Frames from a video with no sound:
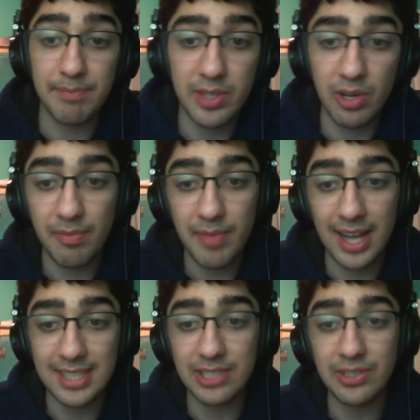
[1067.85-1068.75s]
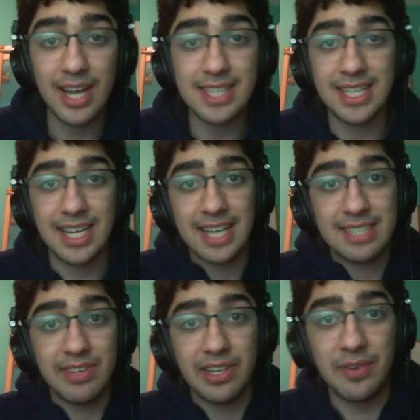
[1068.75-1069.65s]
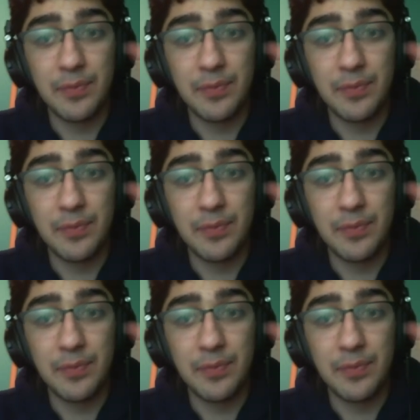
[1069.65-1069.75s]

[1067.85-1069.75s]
So I'll see you guys in the next video.